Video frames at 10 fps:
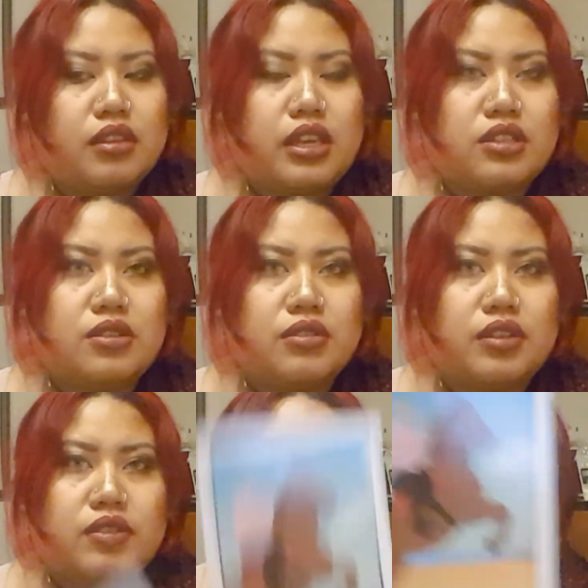I do
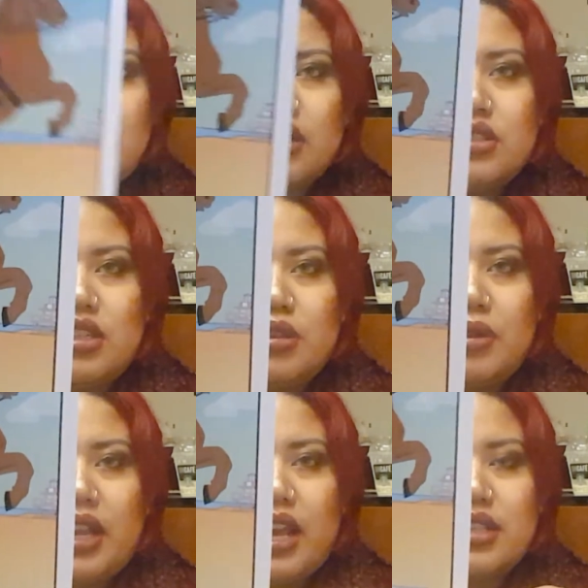love that deck too,
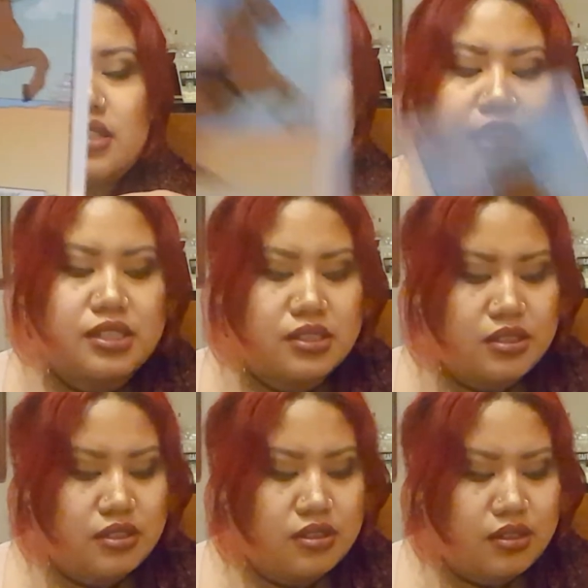and it has a
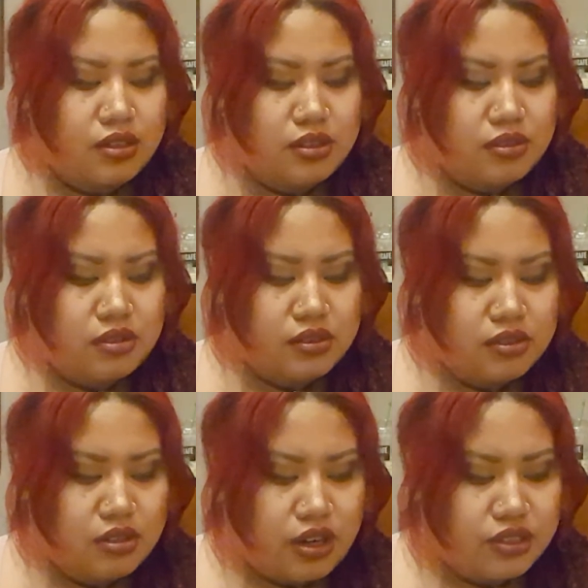nice
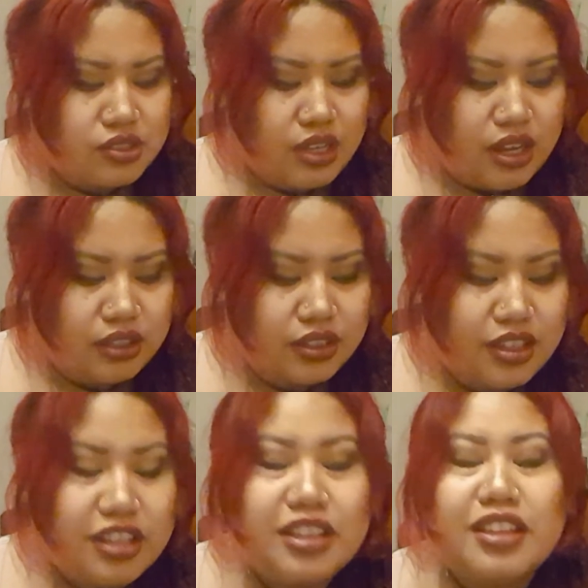cardstock.
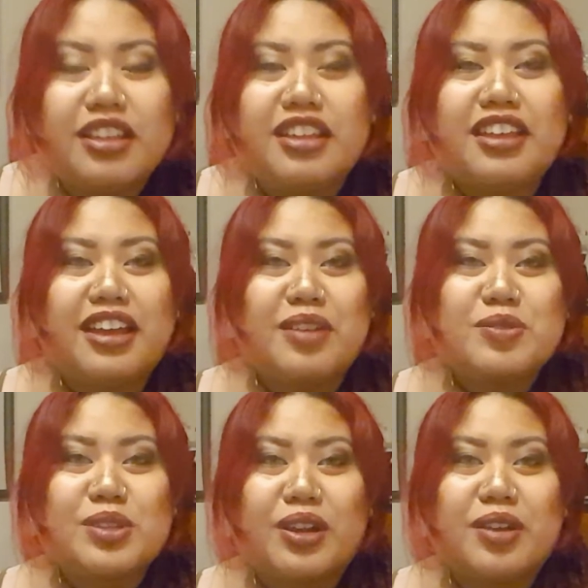I'm
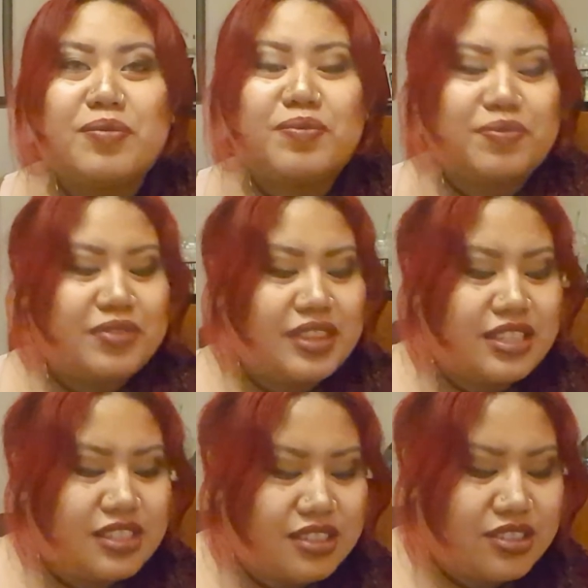sorry,
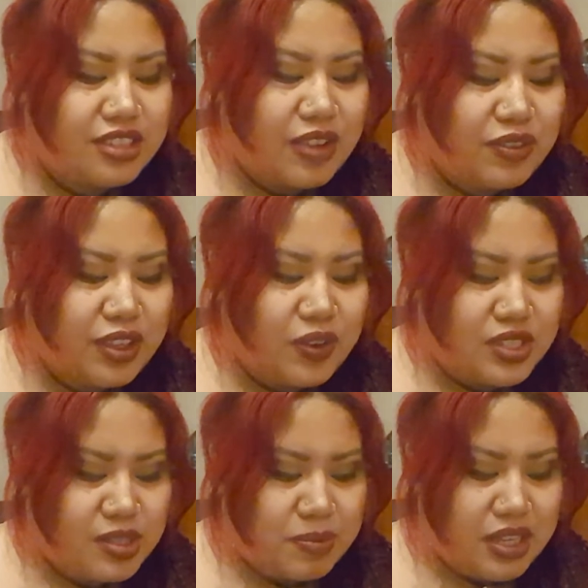this is definitely going
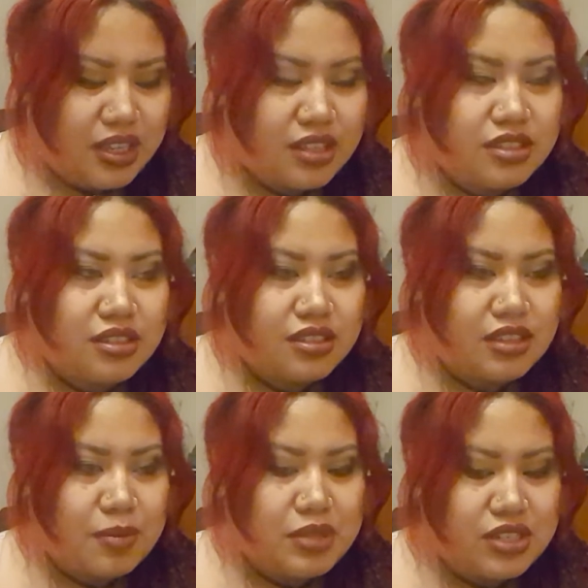to be
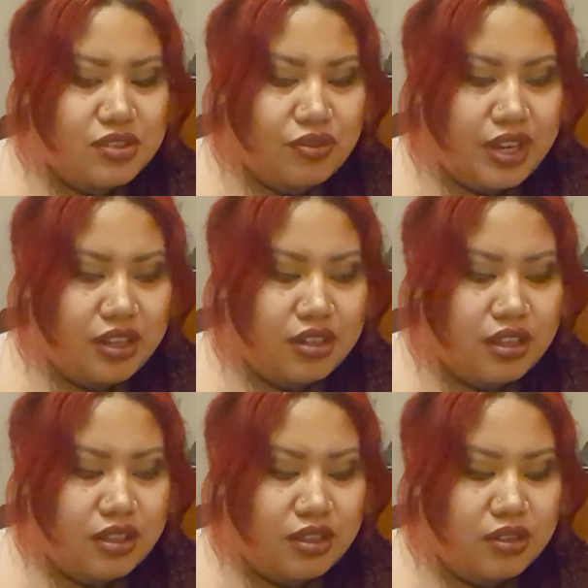dubbed as
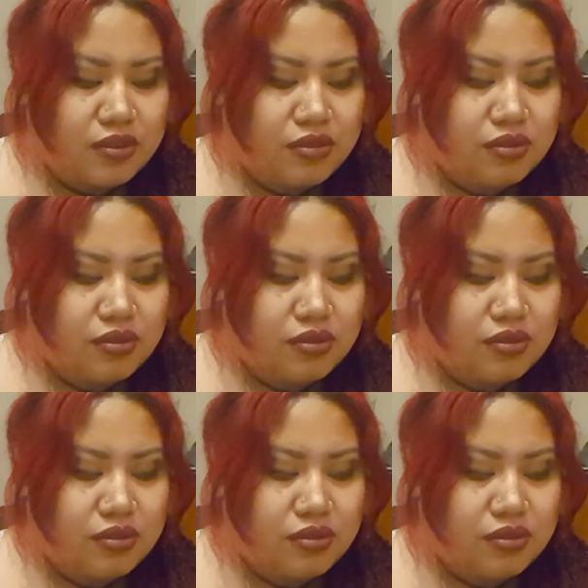a